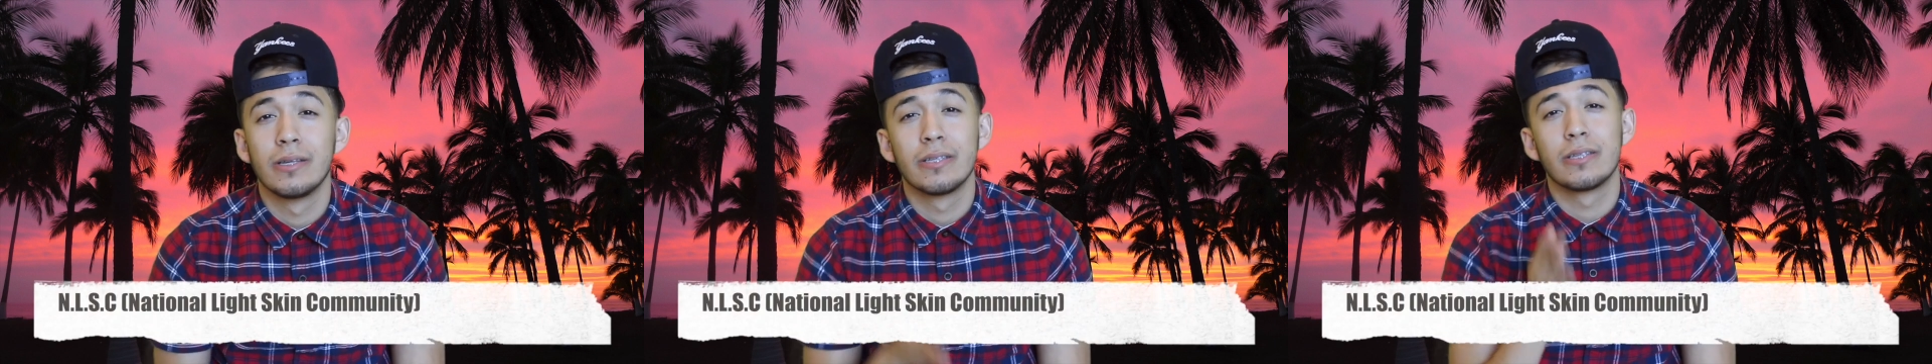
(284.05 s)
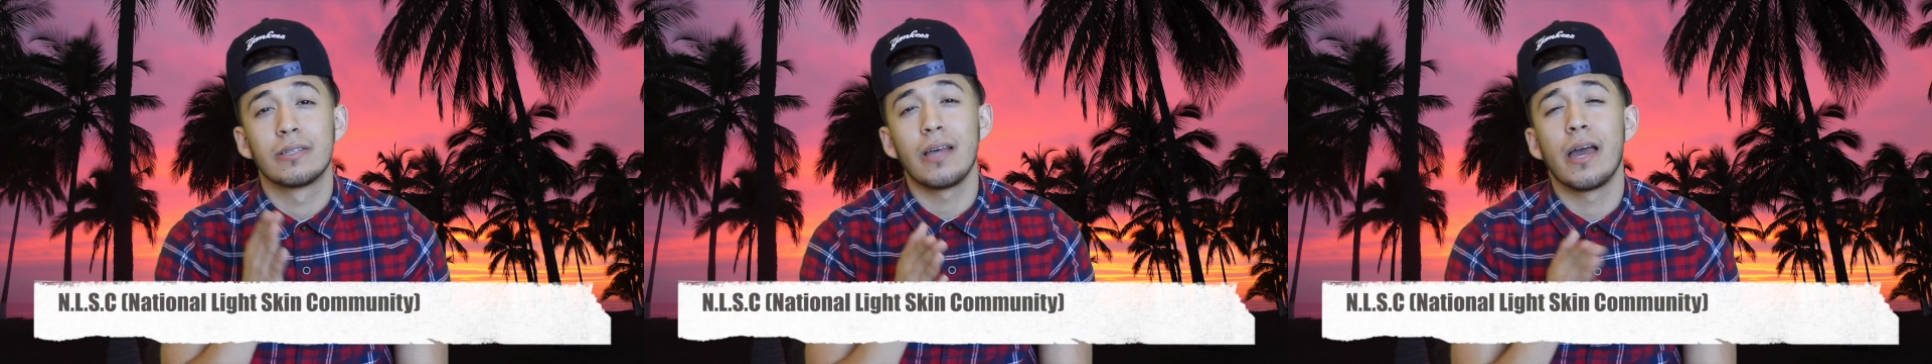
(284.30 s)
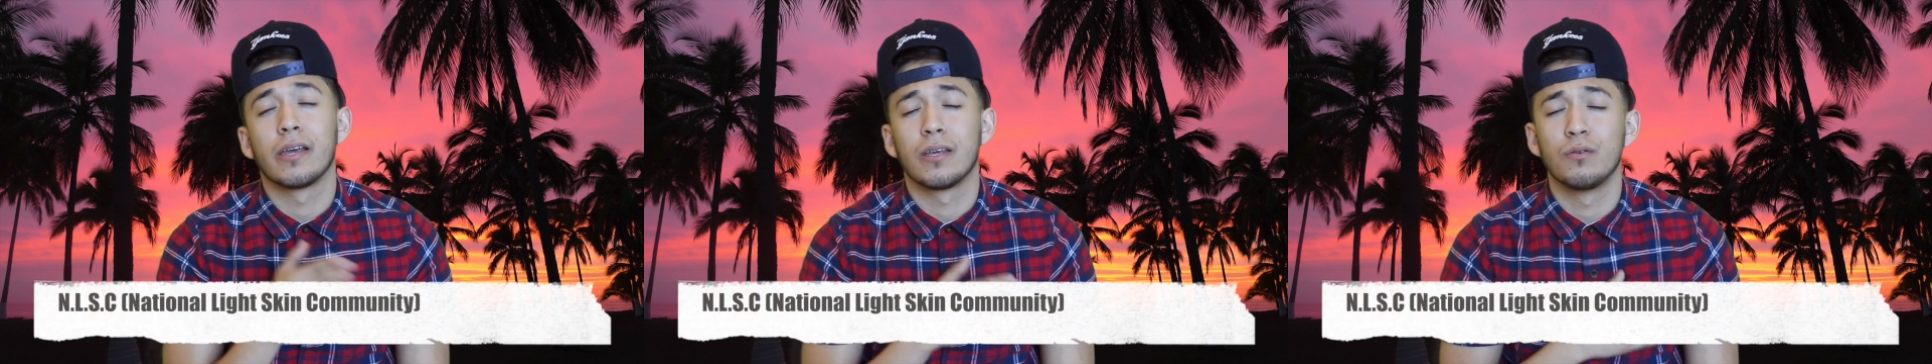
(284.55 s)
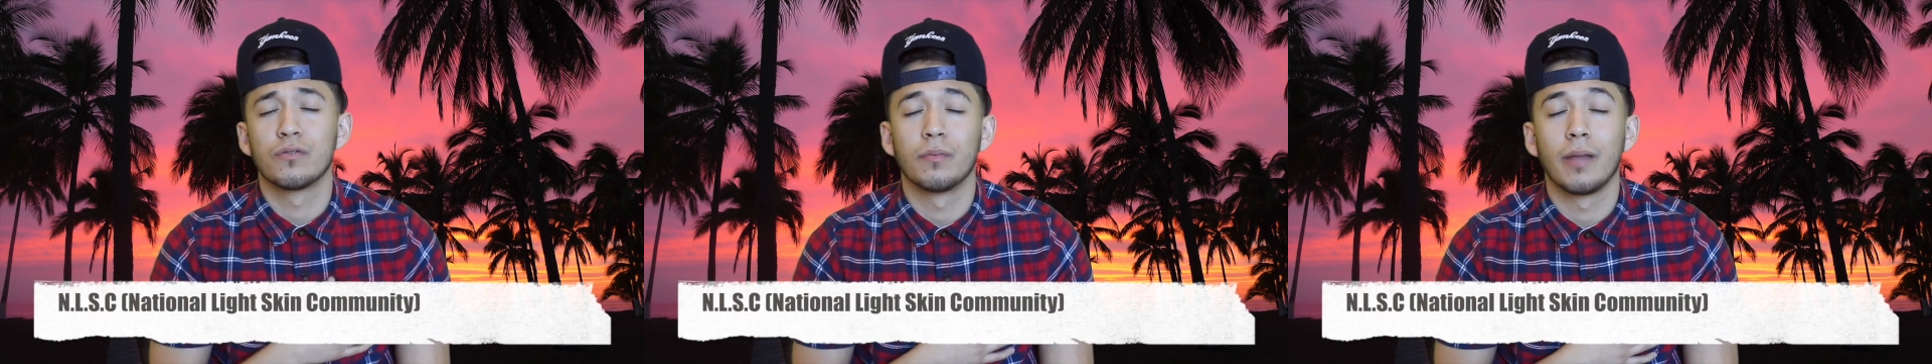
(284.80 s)
saying
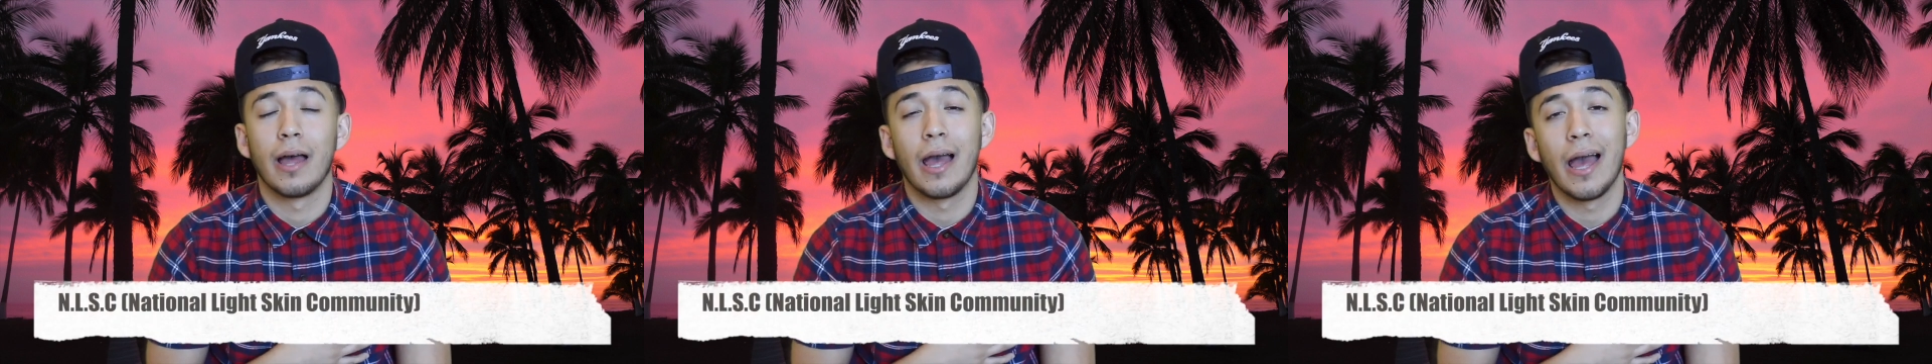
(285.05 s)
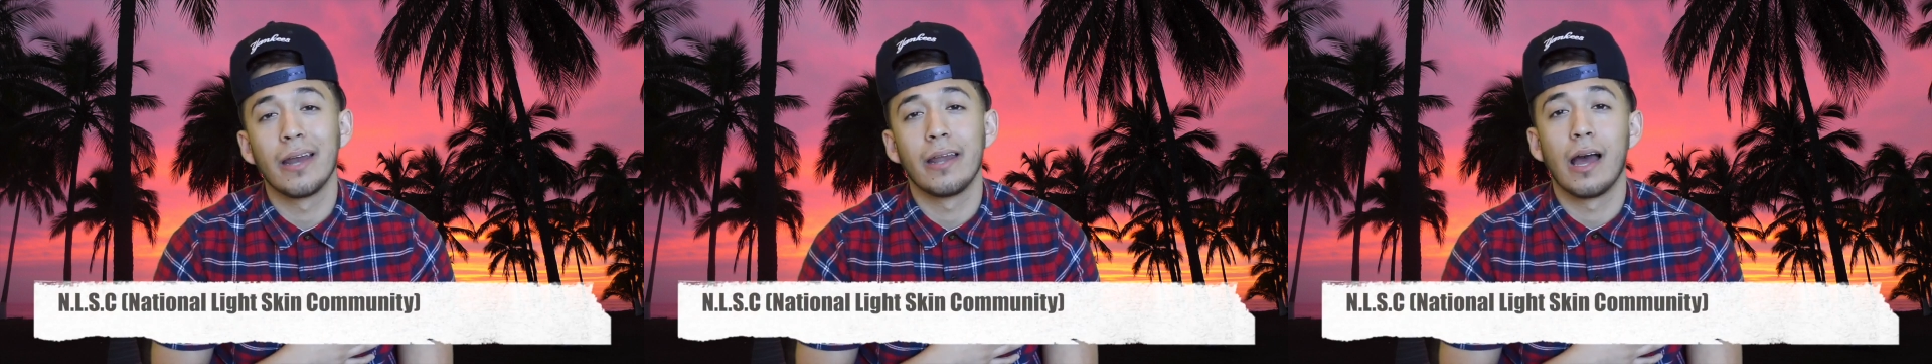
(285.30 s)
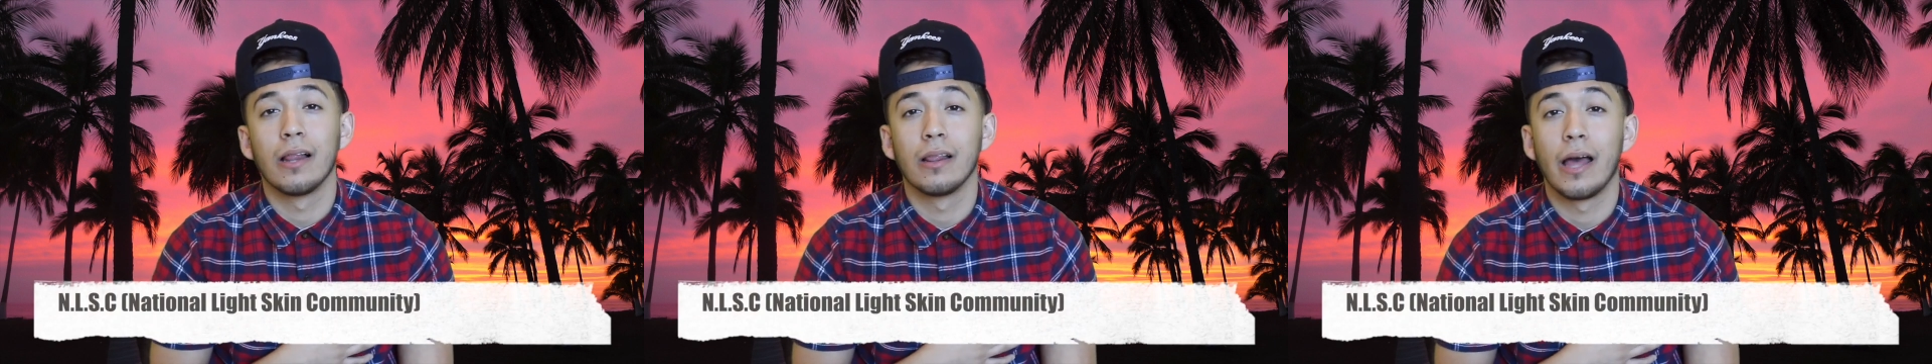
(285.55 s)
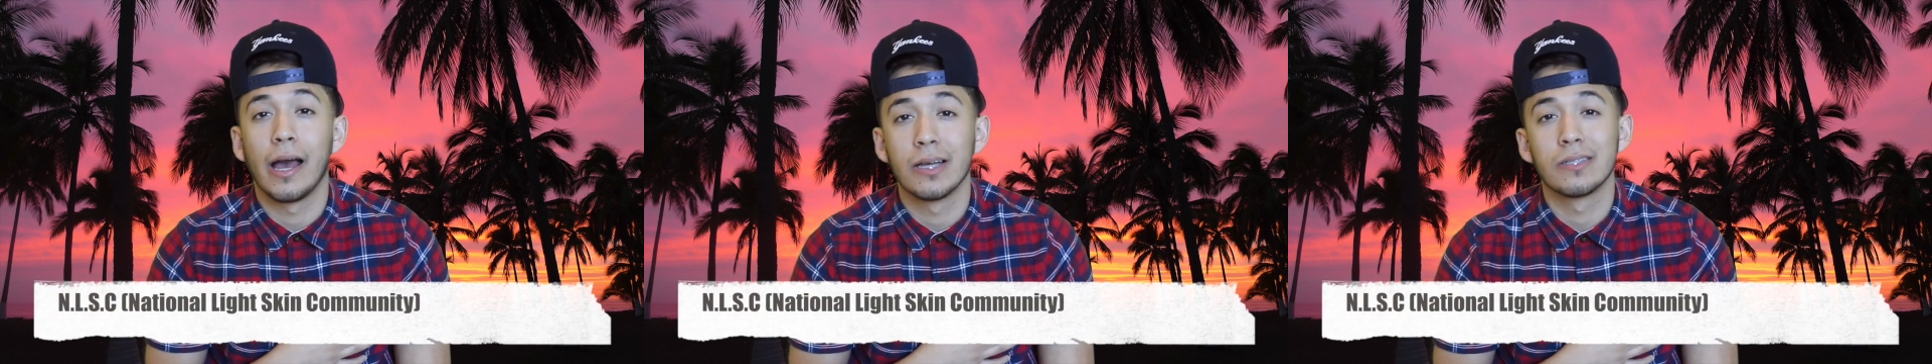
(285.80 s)
he was from the N
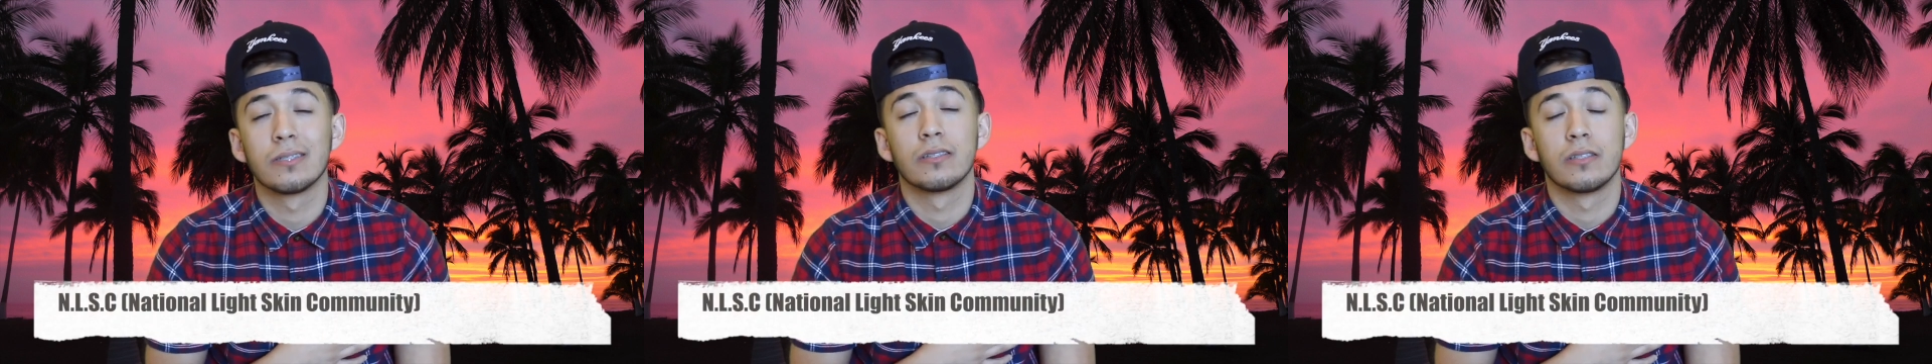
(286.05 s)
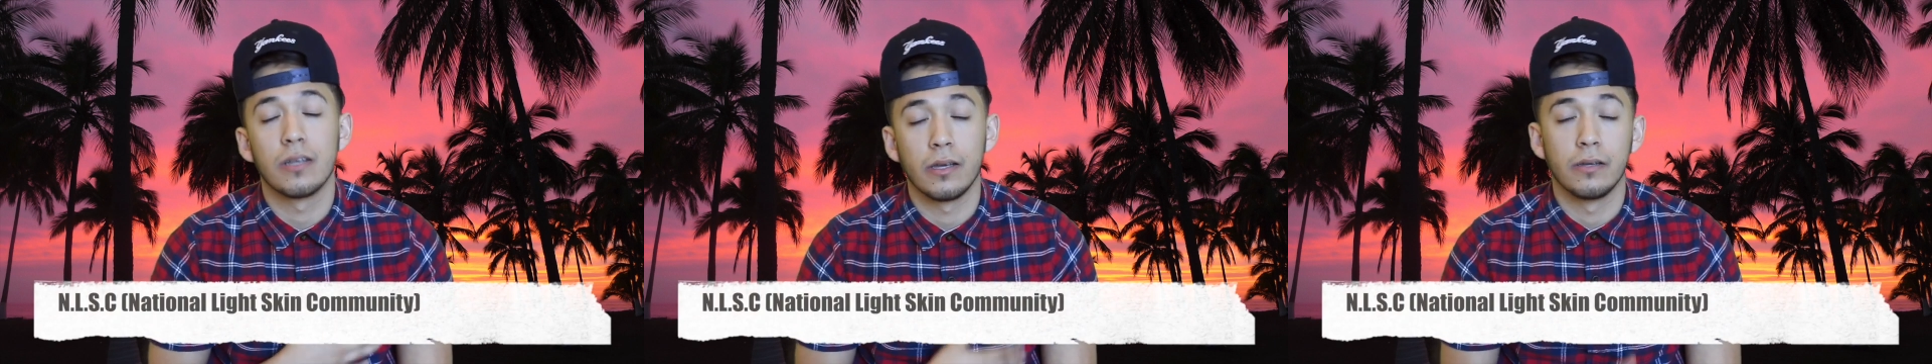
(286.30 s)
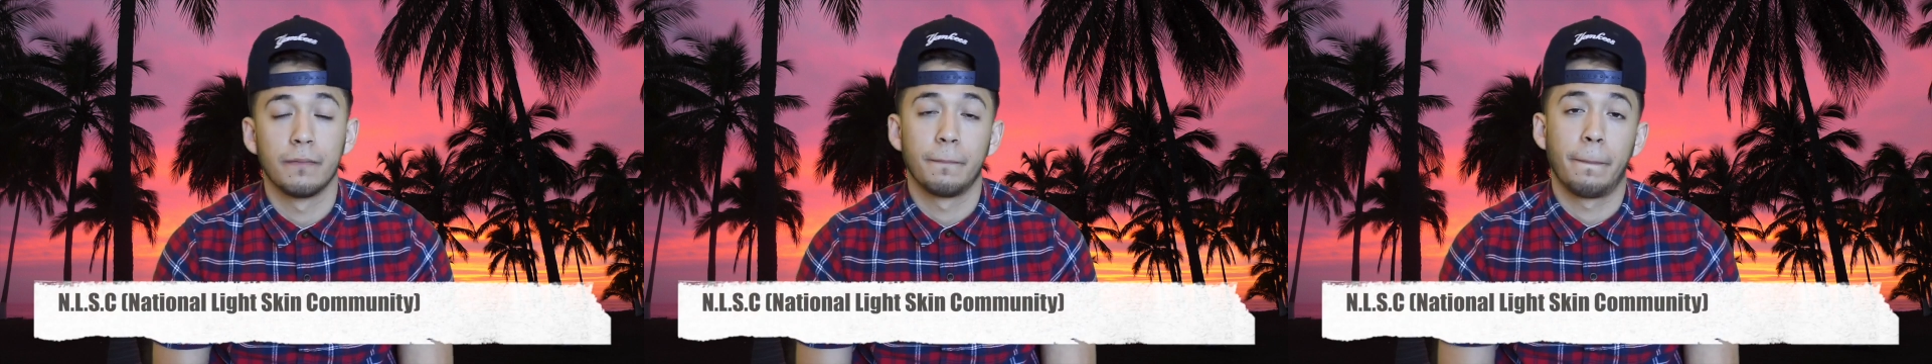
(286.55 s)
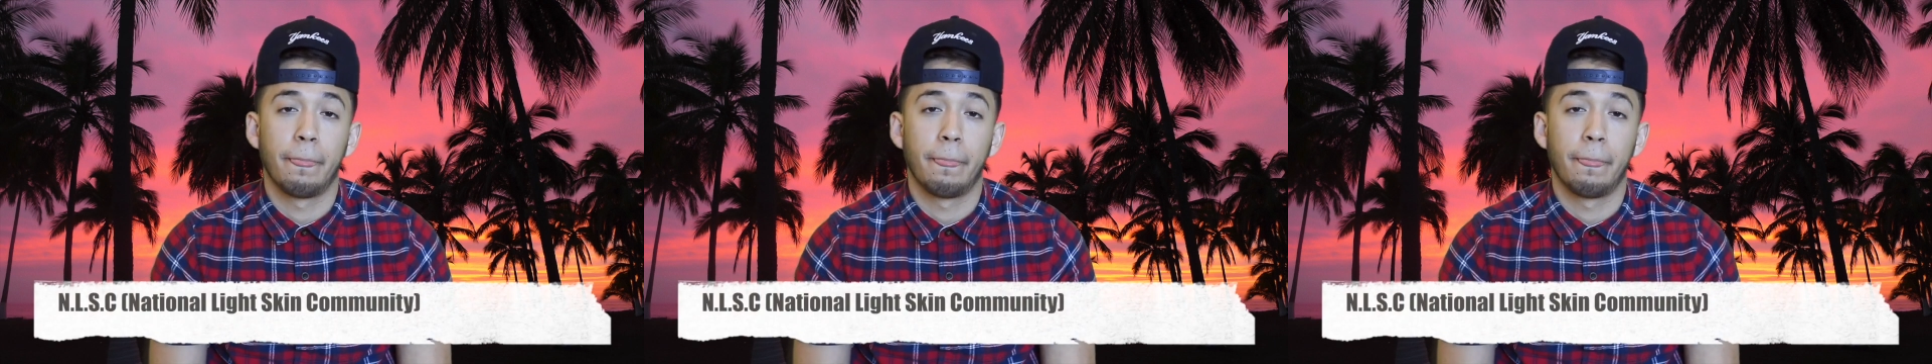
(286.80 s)
L S C.